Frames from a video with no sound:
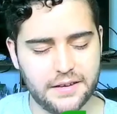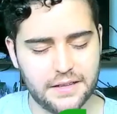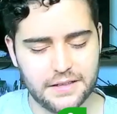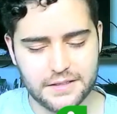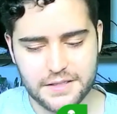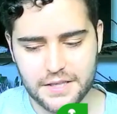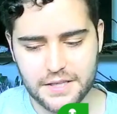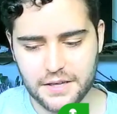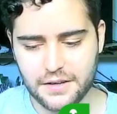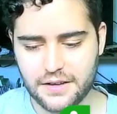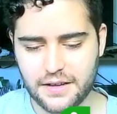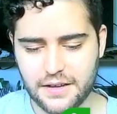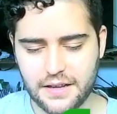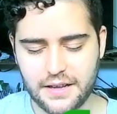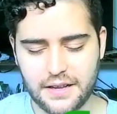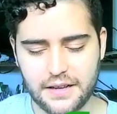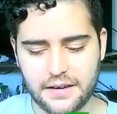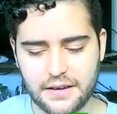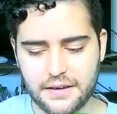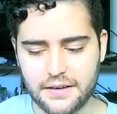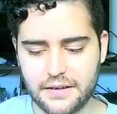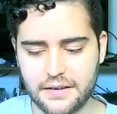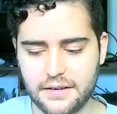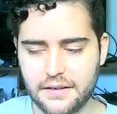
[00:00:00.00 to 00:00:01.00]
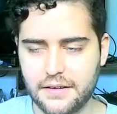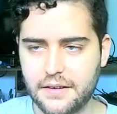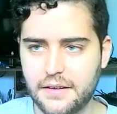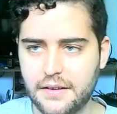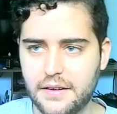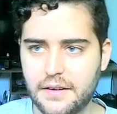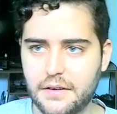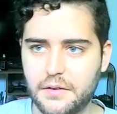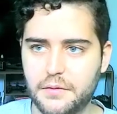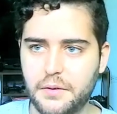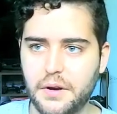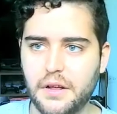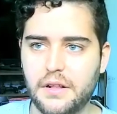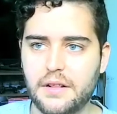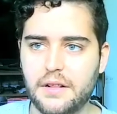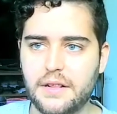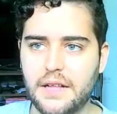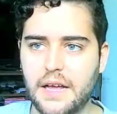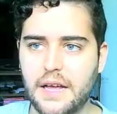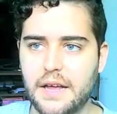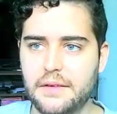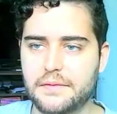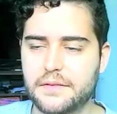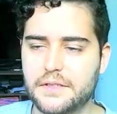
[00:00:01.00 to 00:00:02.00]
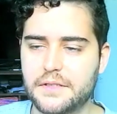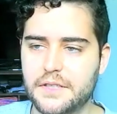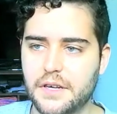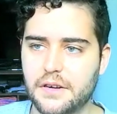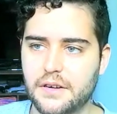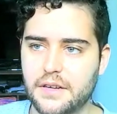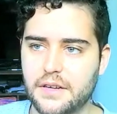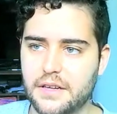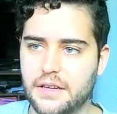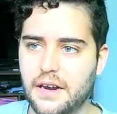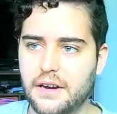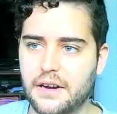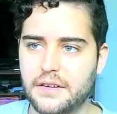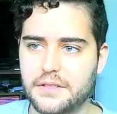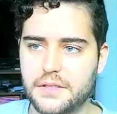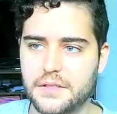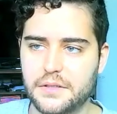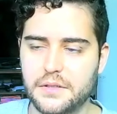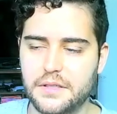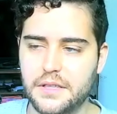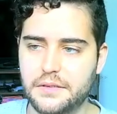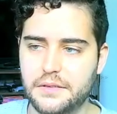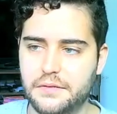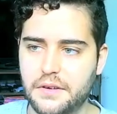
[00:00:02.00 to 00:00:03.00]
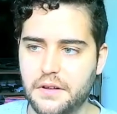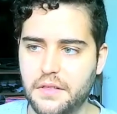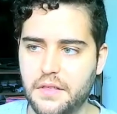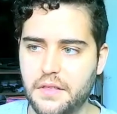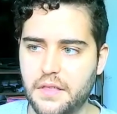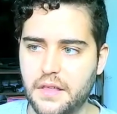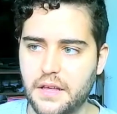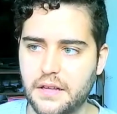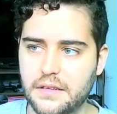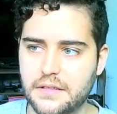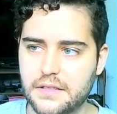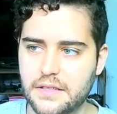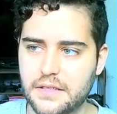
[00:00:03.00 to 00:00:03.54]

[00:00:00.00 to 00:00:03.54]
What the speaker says: talk and real life talk are two different things,